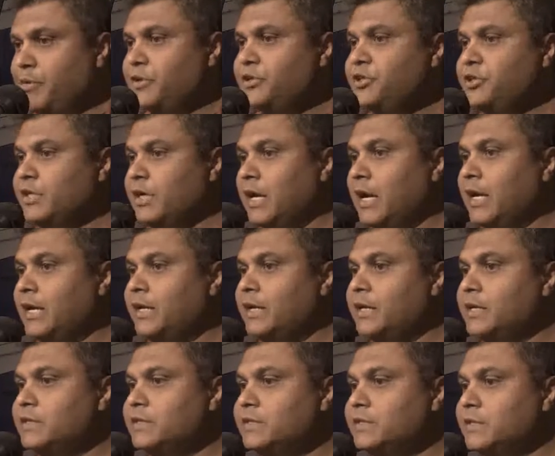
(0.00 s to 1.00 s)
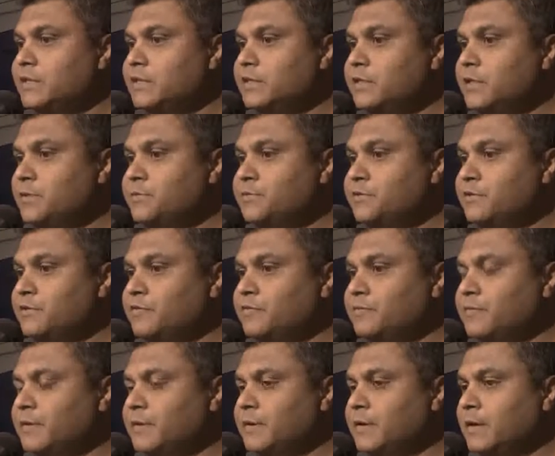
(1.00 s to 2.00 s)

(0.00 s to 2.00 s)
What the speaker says: picture, I guess, in terms of